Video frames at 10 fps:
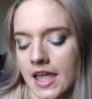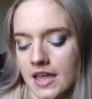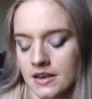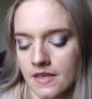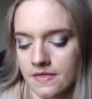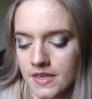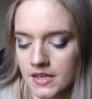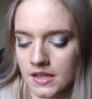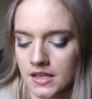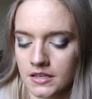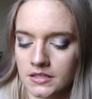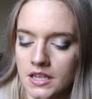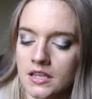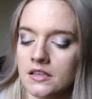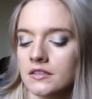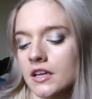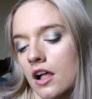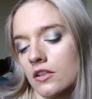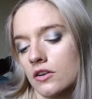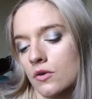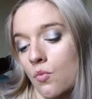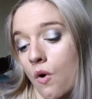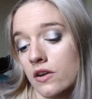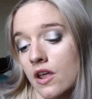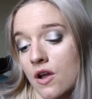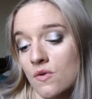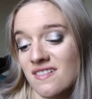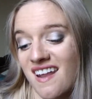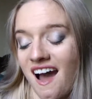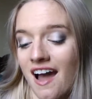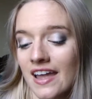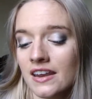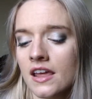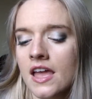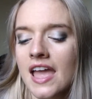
And this is the color 109.